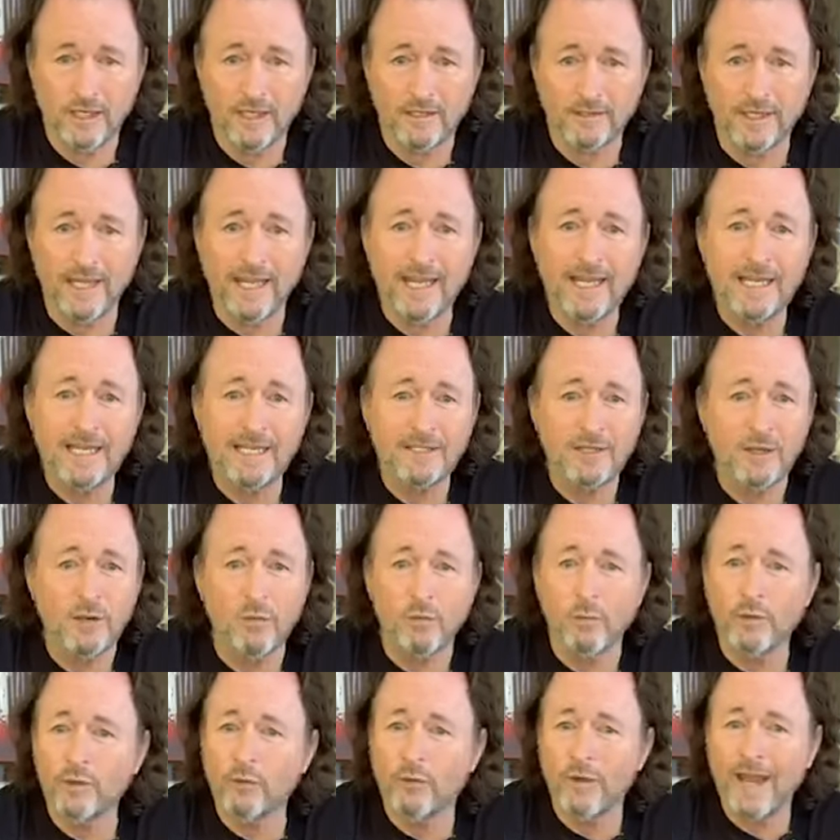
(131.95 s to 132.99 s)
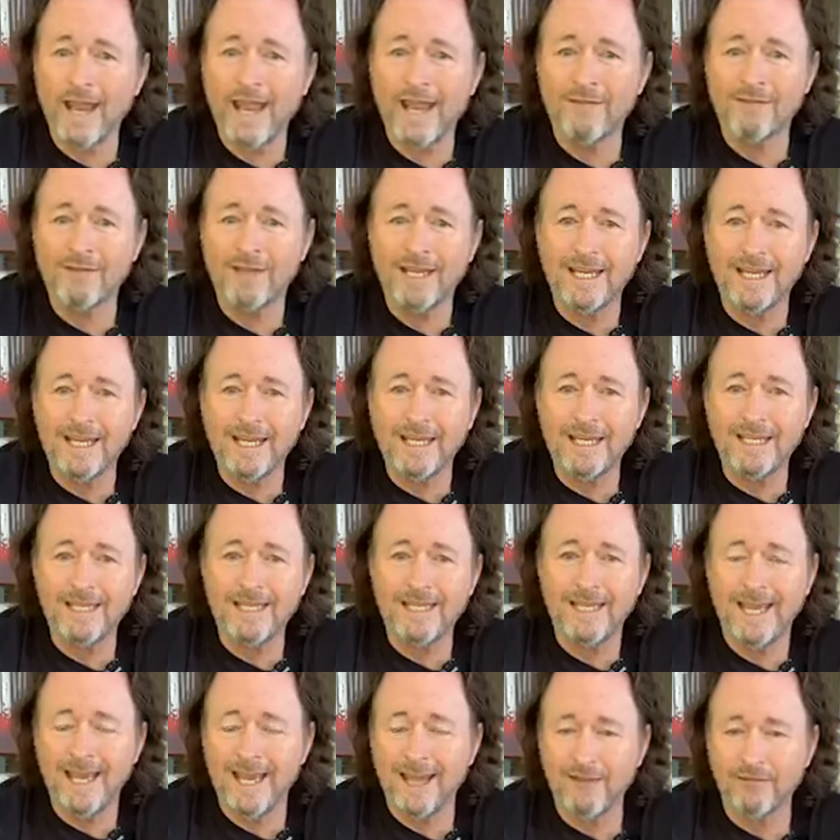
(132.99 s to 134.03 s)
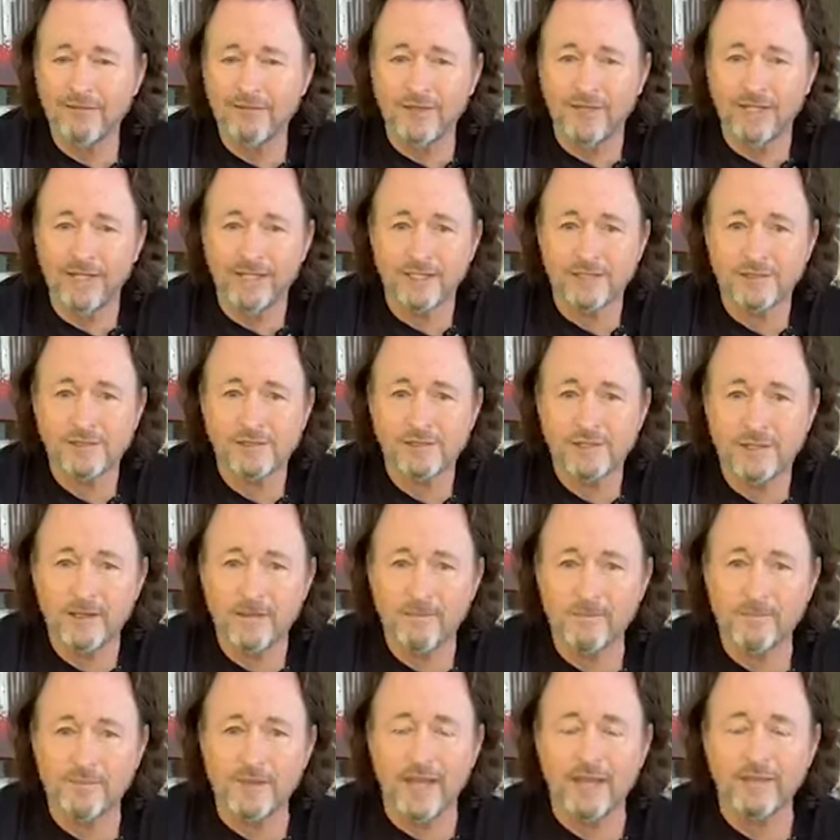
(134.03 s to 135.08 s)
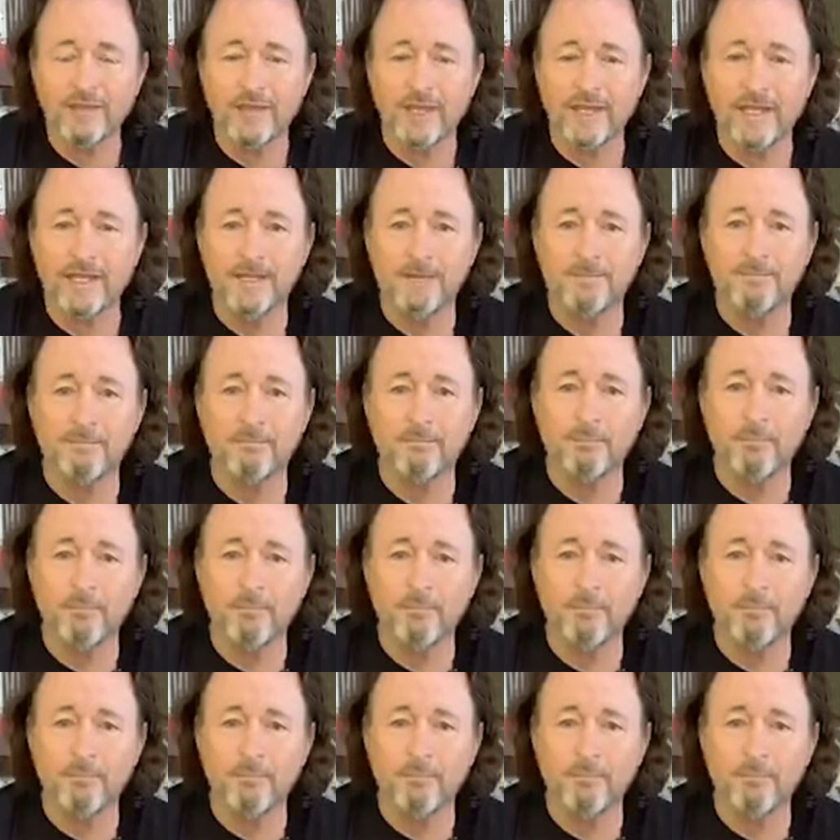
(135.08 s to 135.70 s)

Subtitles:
We don't have any evidence that they